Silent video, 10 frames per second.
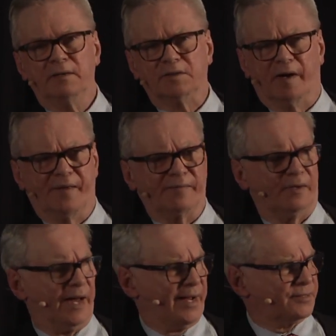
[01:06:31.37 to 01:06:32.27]
So I think the
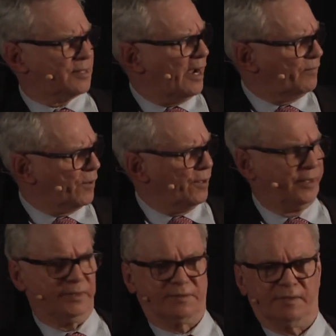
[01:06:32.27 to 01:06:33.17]
last I've heard
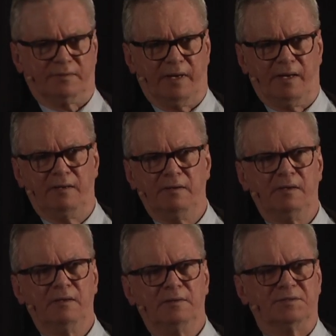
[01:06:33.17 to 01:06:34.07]
is that they
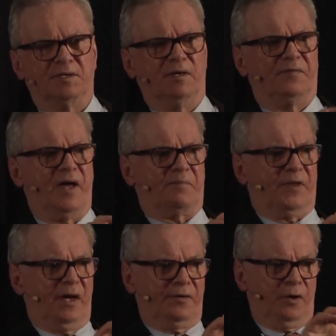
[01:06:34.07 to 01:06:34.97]
still have kept
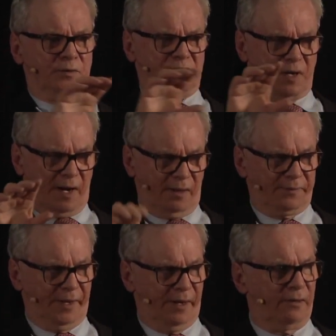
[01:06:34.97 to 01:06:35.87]
the unknown
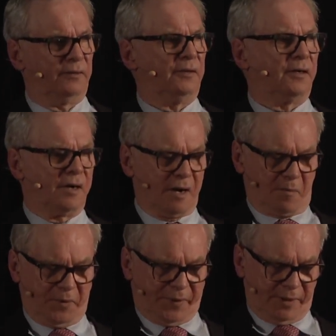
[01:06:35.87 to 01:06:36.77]
child there,
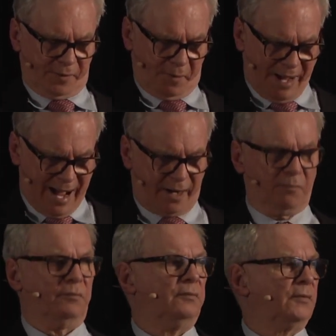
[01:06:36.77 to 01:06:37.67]
but then on the
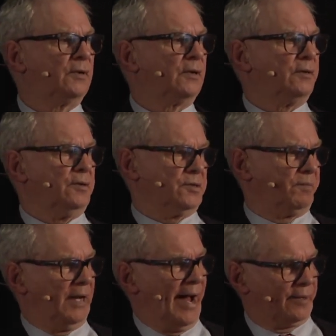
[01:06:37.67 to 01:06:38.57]
bottom, there's a
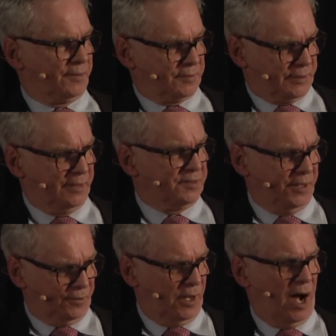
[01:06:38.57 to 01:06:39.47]
plaque that says,
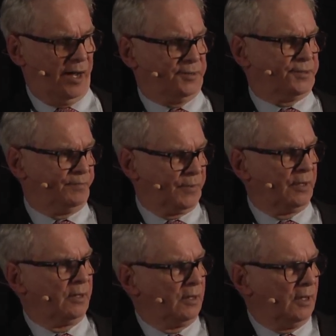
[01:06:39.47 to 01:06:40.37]
"Here lies
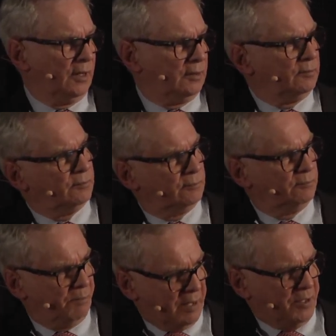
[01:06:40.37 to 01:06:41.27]
uh,
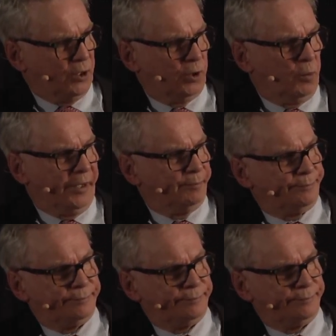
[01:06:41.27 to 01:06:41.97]
baby Goodwin."